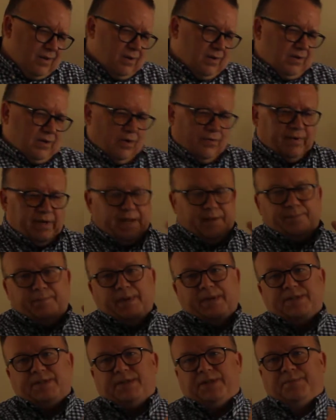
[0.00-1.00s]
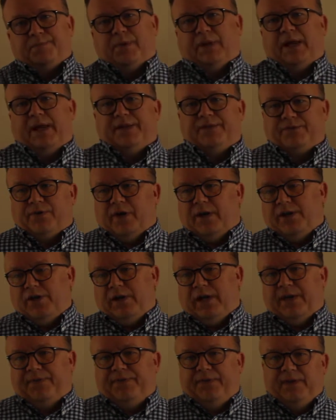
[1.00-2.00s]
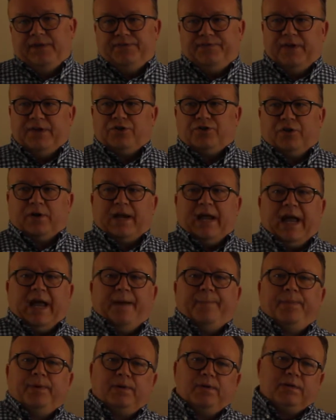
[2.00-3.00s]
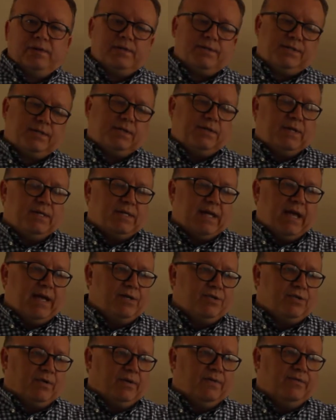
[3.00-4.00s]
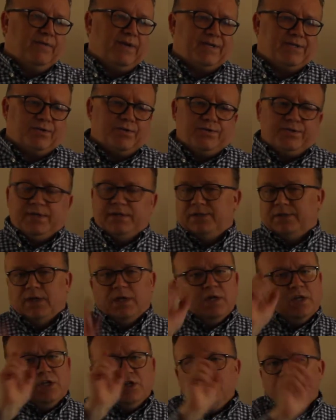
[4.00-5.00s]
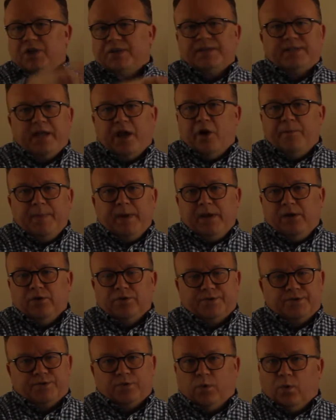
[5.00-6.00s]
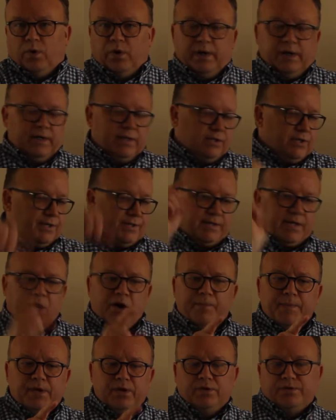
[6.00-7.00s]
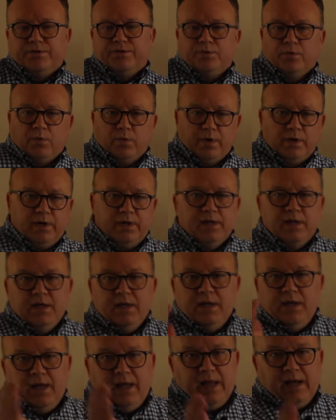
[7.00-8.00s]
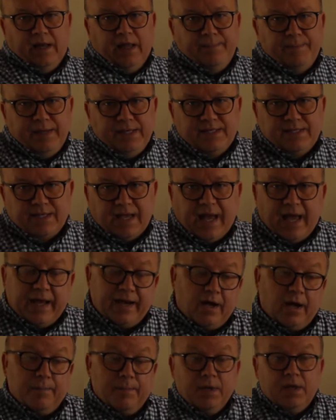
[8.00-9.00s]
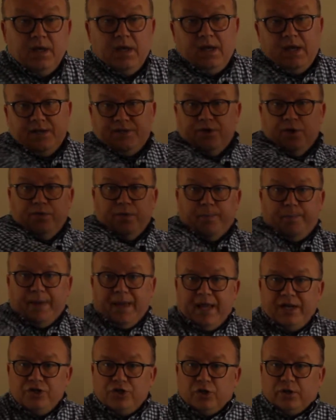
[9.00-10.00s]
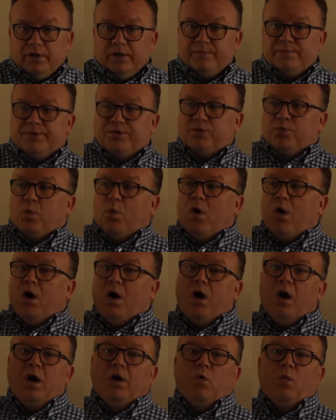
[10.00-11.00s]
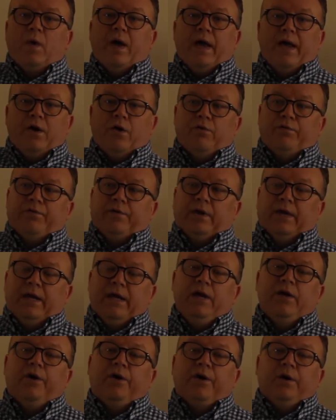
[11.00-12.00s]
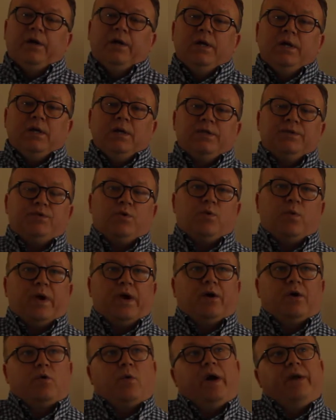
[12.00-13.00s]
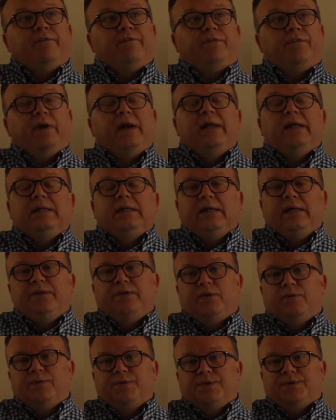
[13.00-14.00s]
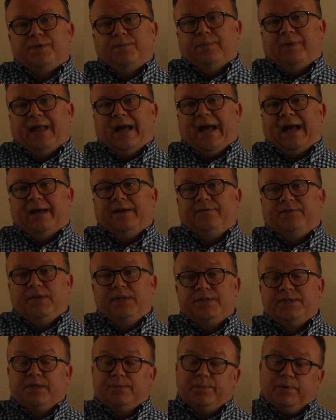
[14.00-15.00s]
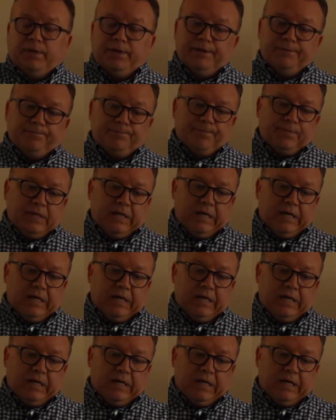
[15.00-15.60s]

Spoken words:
don't need business plans, right? You got these venture capitalists and these angel investors says, just tell me your story. Just tell me your story and let me sign up. And so the pendulum swung way over here to where, quite frankly, there was some lack of discipline